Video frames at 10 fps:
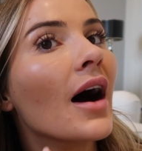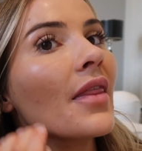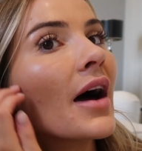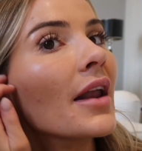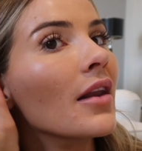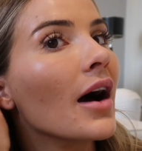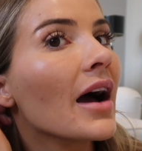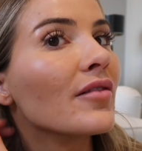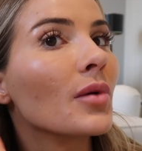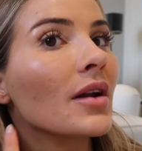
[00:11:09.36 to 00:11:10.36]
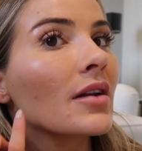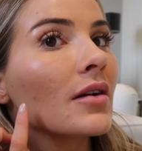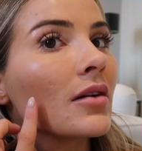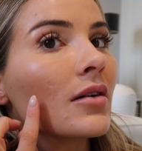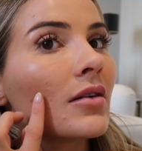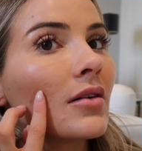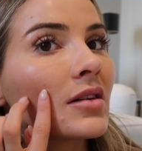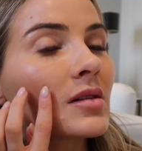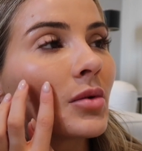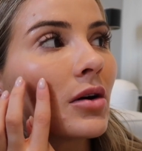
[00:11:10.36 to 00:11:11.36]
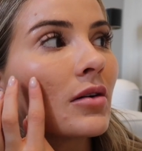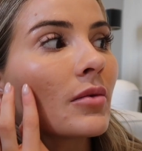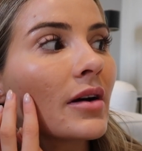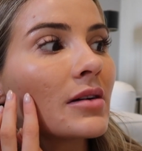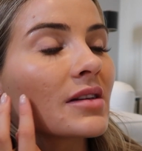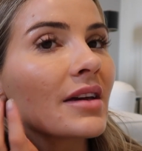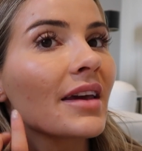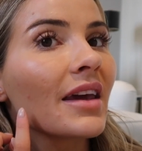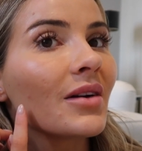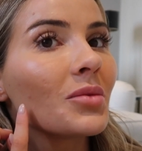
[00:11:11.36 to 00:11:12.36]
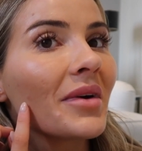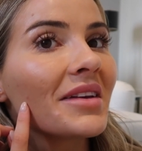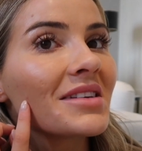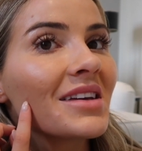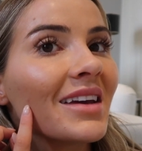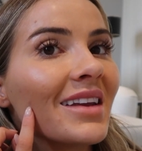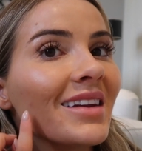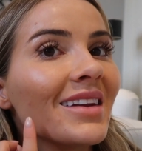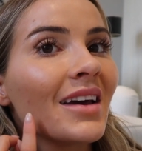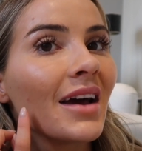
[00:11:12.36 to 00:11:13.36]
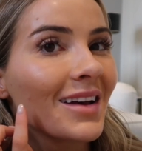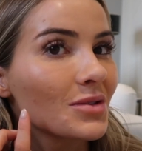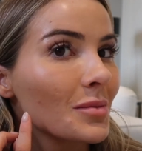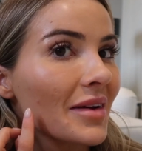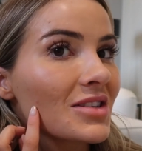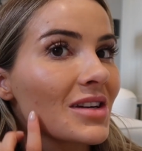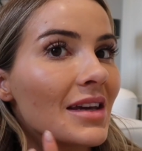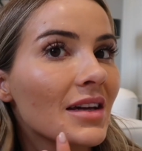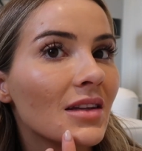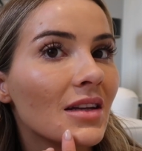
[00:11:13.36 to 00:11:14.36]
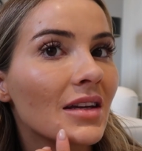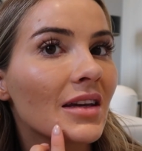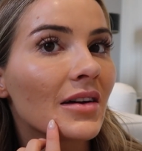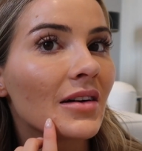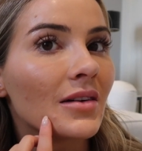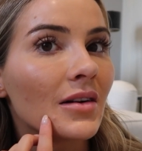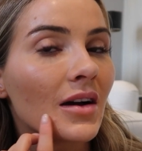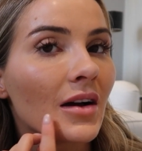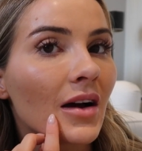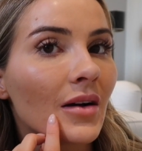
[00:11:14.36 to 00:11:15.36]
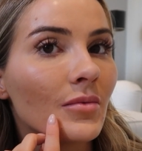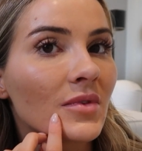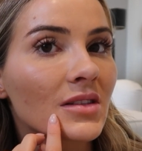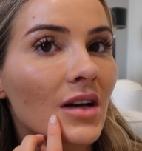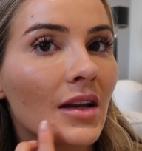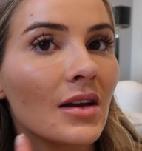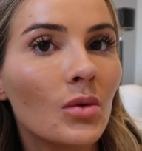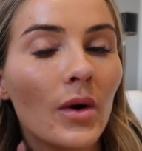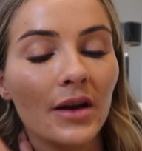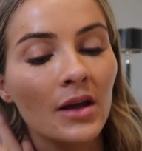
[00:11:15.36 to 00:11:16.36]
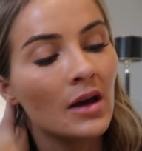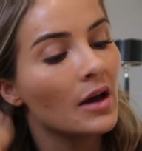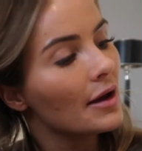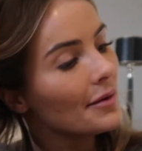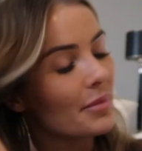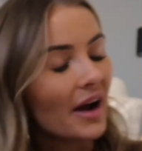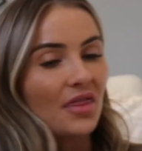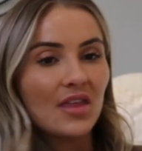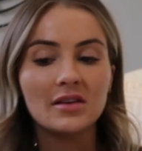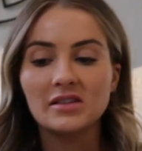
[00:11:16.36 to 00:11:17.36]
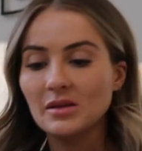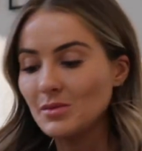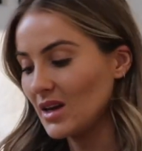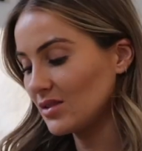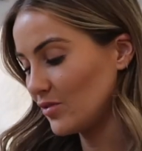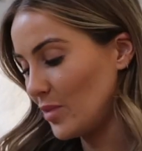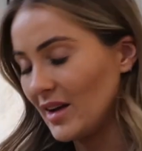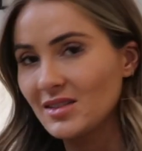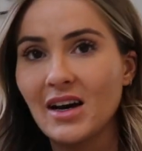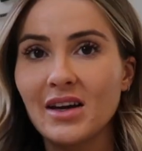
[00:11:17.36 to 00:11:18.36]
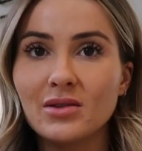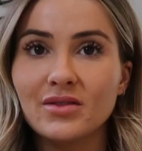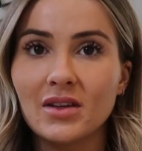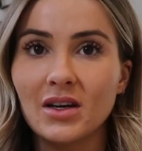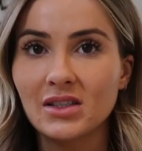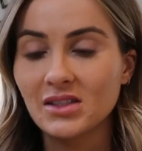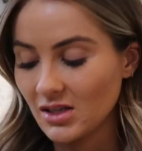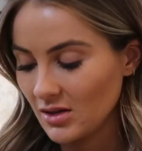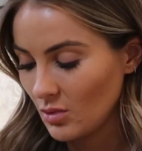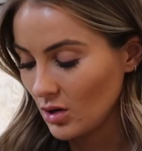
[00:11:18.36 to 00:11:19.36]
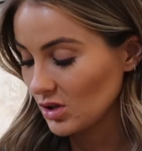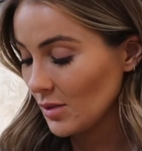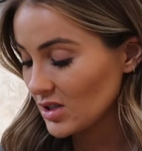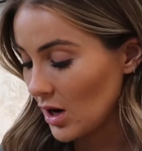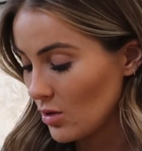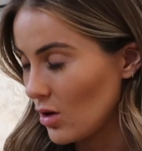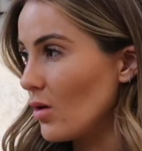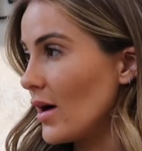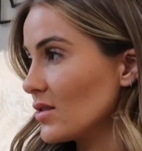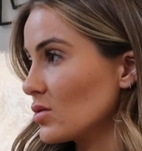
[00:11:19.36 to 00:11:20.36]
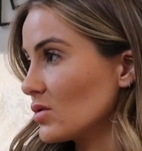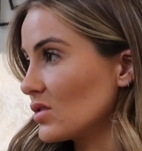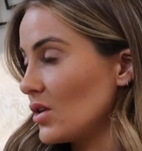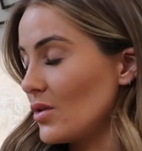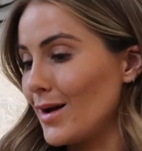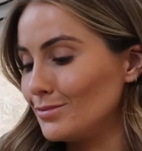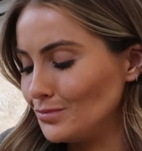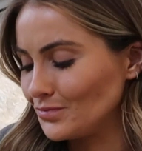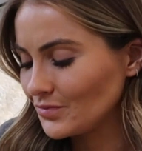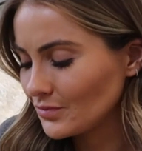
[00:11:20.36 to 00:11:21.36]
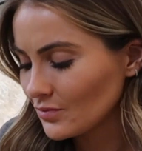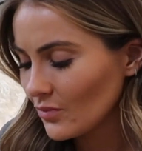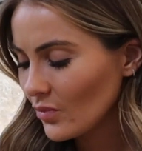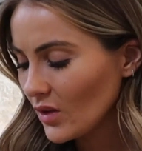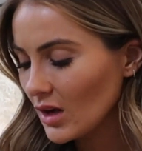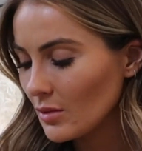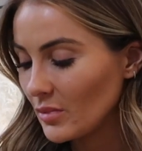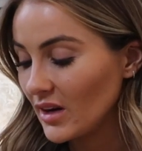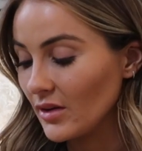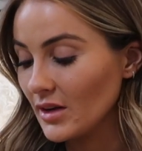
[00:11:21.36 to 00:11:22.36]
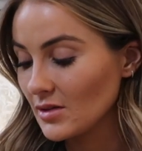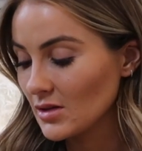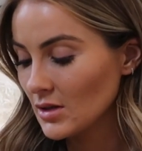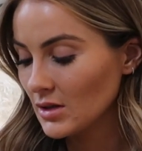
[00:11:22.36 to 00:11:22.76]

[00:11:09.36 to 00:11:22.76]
And then I have one spot, where is it? Here on my chin, uh, sorry, my cheek, and then here. Um, it's a tiny little one. But I think this is a mix of bad diet over the last, well, too much alcohol and also um, period.